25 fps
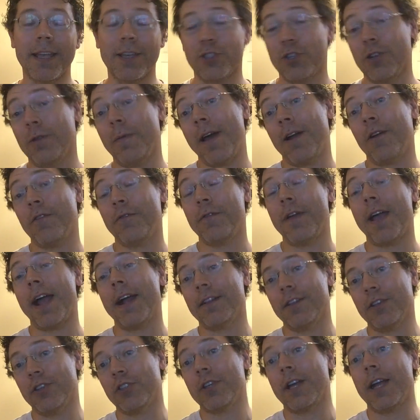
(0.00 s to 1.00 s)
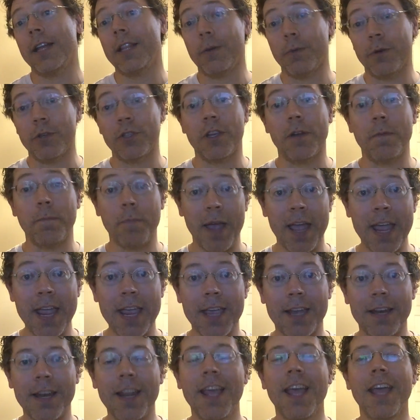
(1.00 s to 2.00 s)
As a matter of fact, the side that was in
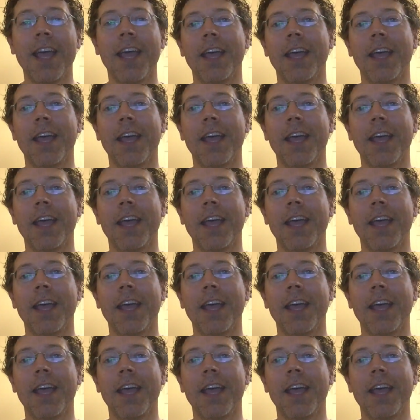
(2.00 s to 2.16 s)
pain